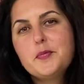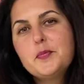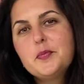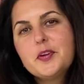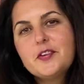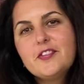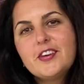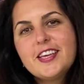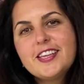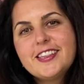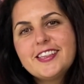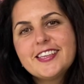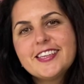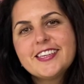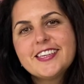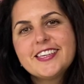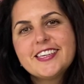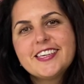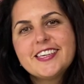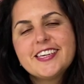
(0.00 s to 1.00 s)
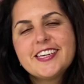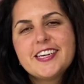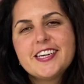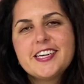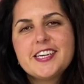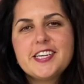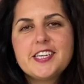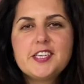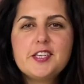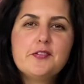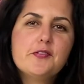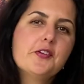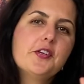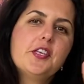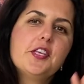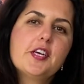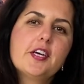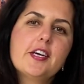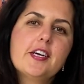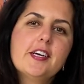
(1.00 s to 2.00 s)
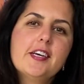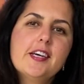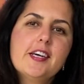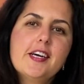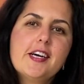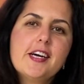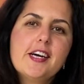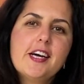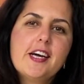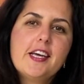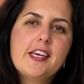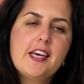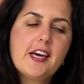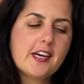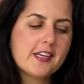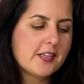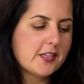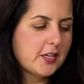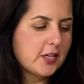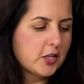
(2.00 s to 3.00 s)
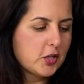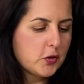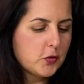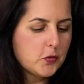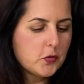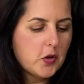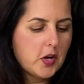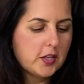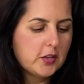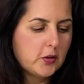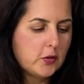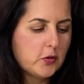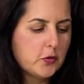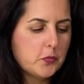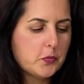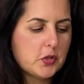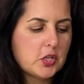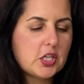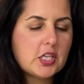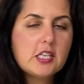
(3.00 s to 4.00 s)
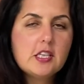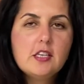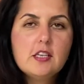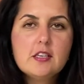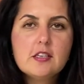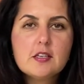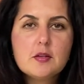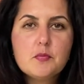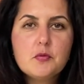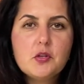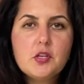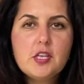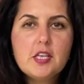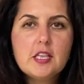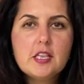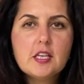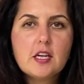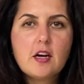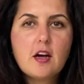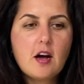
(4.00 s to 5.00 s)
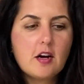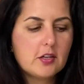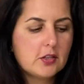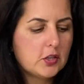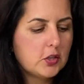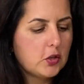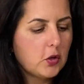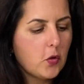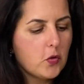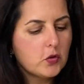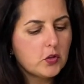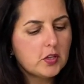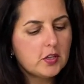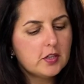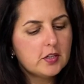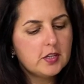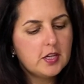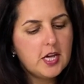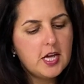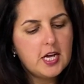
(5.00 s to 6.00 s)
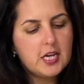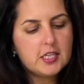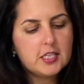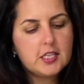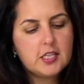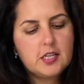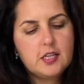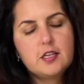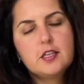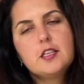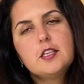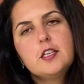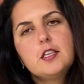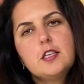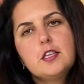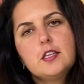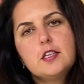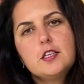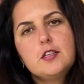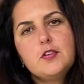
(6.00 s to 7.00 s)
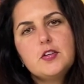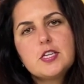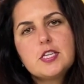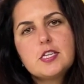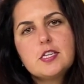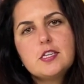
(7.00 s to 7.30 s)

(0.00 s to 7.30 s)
Hello everyone! Today I want to talk about this machine I have here, the Strong 210 Max.